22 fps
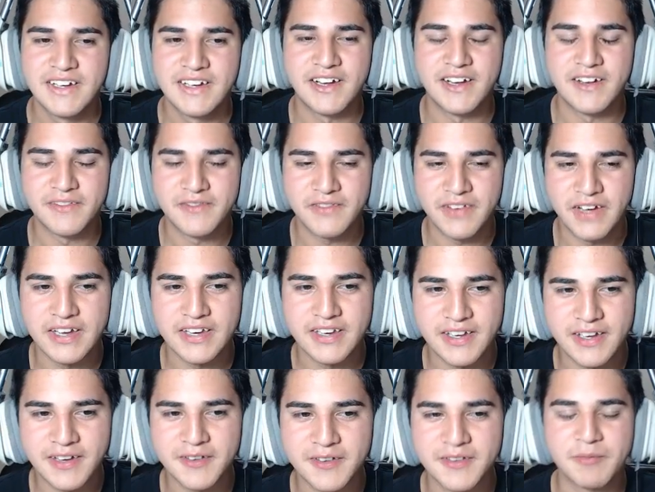I'll find
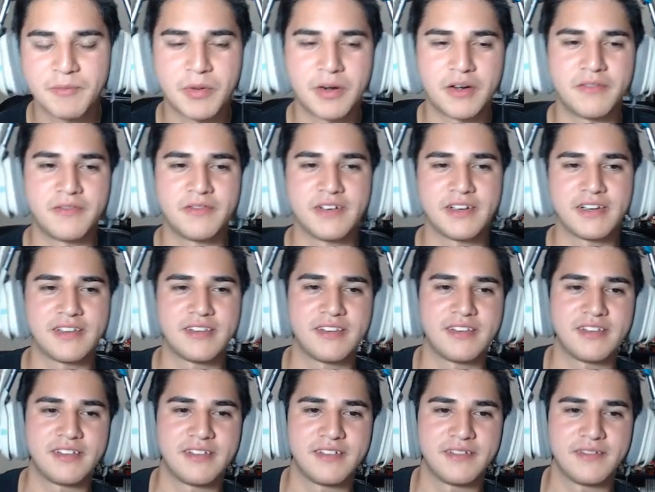out. Perfect.
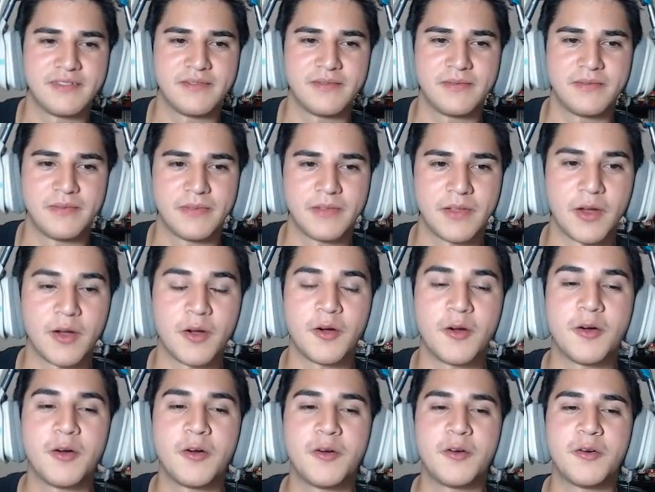
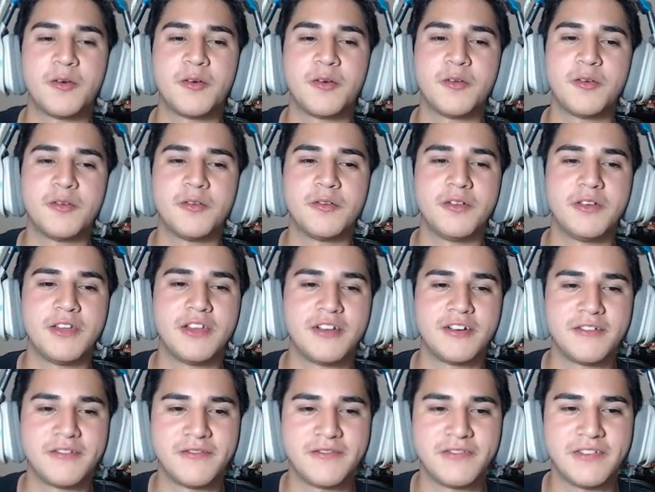Oh,
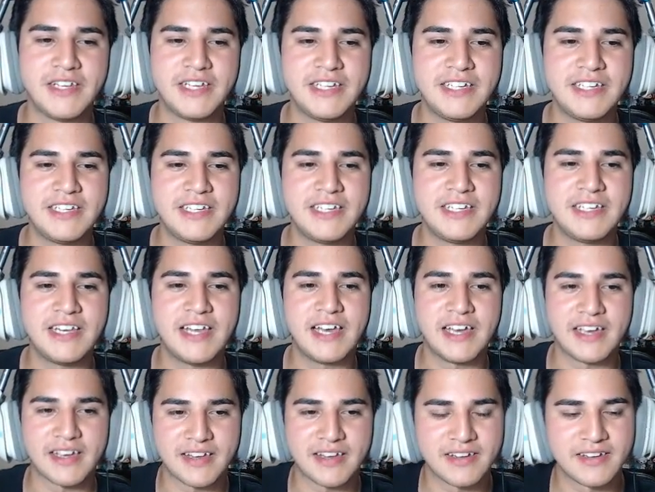your fiendy deck.